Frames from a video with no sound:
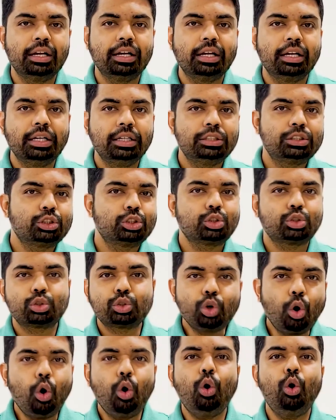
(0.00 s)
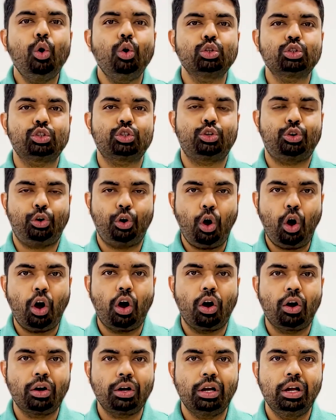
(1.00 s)
is so
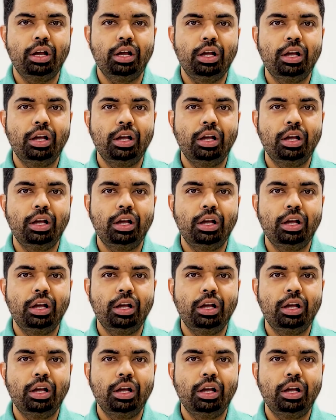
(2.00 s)
strong